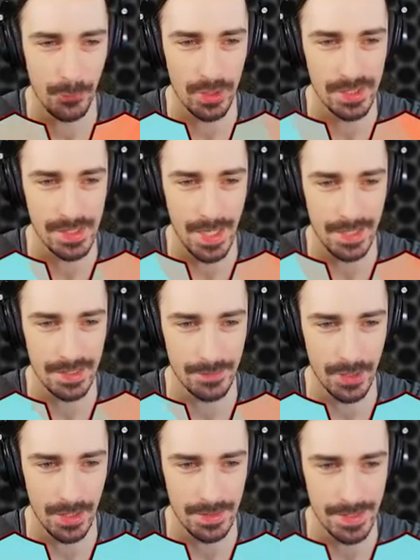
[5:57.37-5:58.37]
four sides
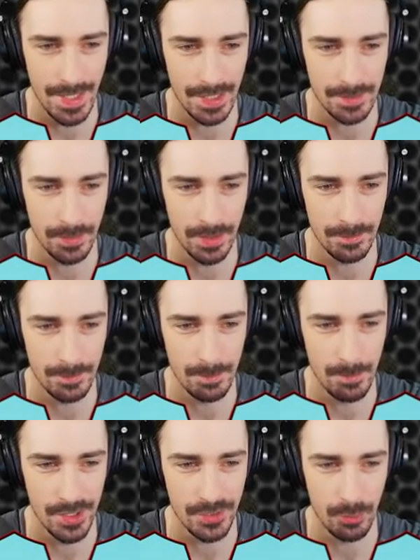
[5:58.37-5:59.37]
of contact, but
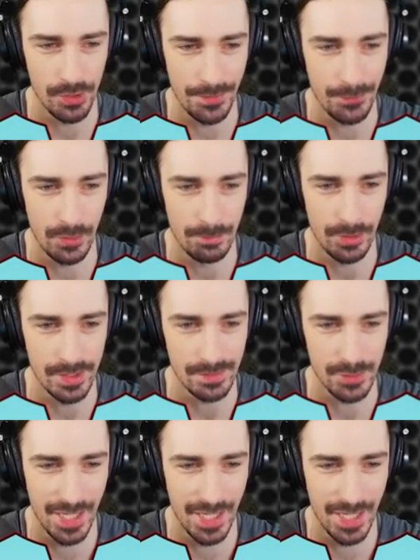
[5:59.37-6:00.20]
much more than four points of